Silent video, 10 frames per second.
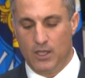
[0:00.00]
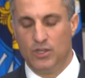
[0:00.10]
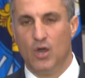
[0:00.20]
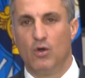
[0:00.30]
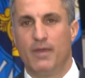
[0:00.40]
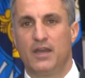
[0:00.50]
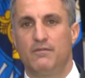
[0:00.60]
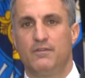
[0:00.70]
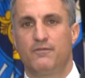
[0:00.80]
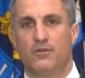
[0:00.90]
No amount
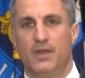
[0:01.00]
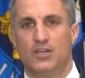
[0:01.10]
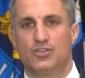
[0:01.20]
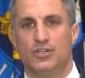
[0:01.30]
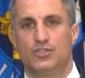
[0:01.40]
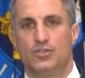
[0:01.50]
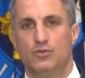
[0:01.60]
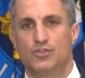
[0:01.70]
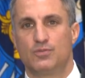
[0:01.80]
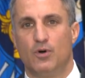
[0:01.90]
of information is
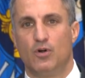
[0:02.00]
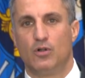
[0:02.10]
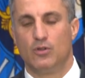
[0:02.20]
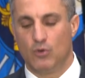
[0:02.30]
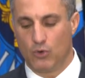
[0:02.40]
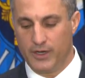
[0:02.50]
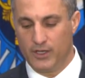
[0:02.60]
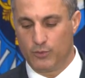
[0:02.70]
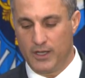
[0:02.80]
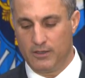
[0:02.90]
too small or
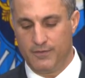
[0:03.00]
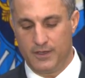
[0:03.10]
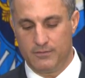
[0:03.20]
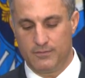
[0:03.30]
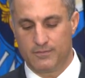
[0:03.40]
irrelevant.